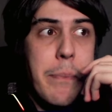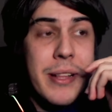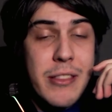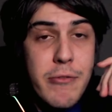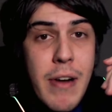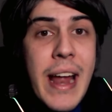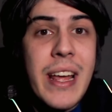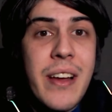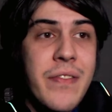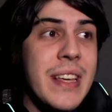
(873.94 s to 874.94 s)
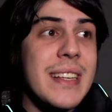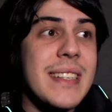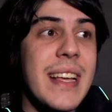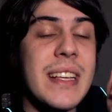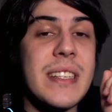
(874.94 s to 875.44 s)
But the writing of
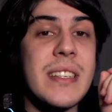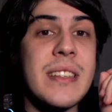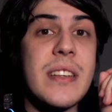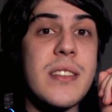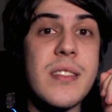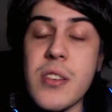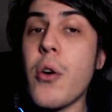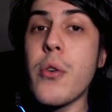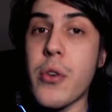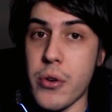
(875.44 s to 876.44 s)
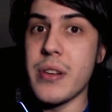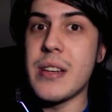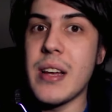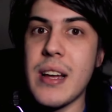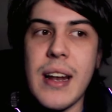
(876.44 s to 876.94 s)
this is so
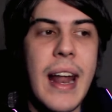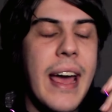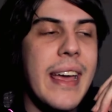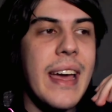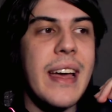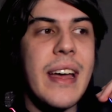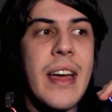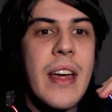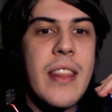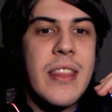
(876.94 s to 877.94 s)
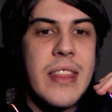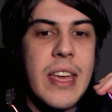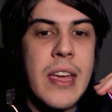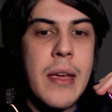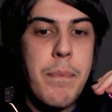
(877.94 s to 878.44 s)
good. Like
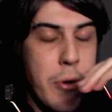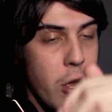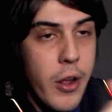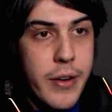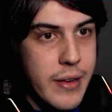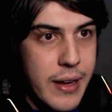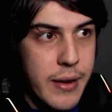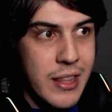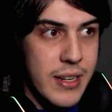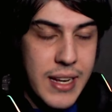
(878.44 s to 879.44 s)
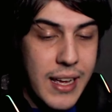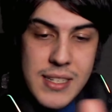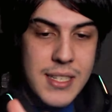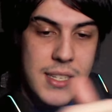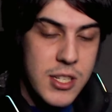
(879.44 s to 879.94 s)
the plot, the,
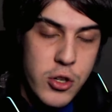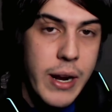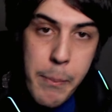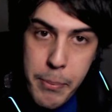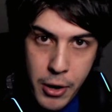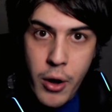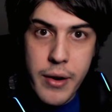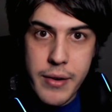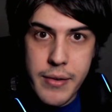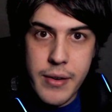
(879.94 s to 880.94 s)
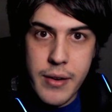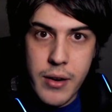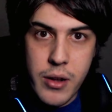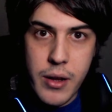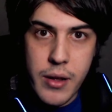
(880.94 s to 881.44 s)
like just the straight up plot
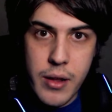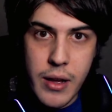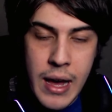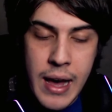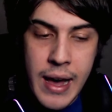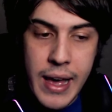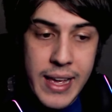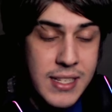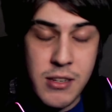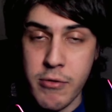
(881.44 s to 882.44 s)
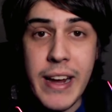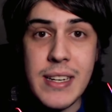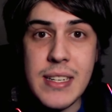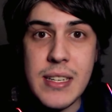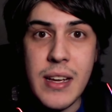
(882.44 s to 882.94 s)
uh, is
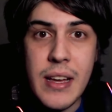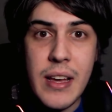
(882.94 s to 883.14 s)
great.